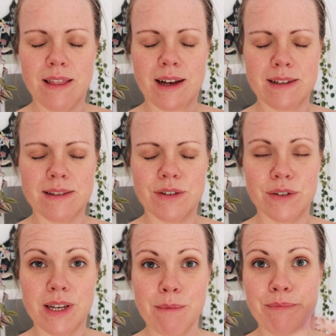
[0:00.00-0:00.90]
That's the
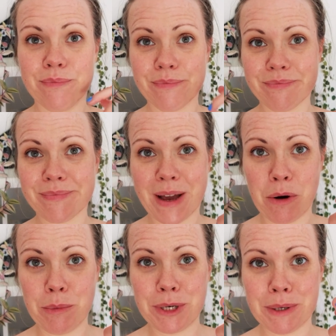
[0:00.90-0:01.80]
dream.
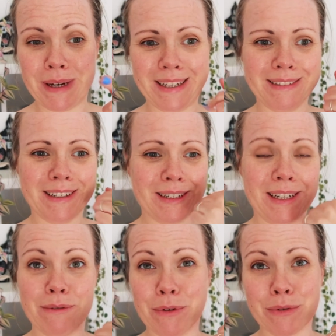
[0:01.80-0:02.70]
help me do it.
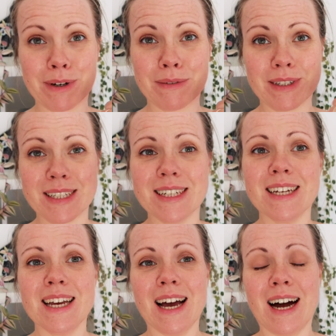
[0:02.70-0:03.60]
I'd love you forever.
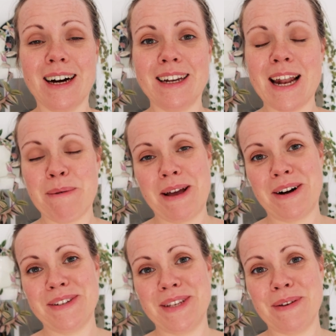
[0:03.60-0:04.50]
Anyway,
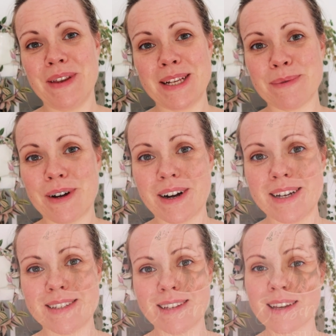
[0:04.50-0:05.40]
I'll see you in the next one,
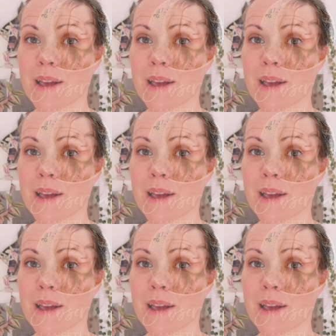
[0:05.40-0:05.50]
guys.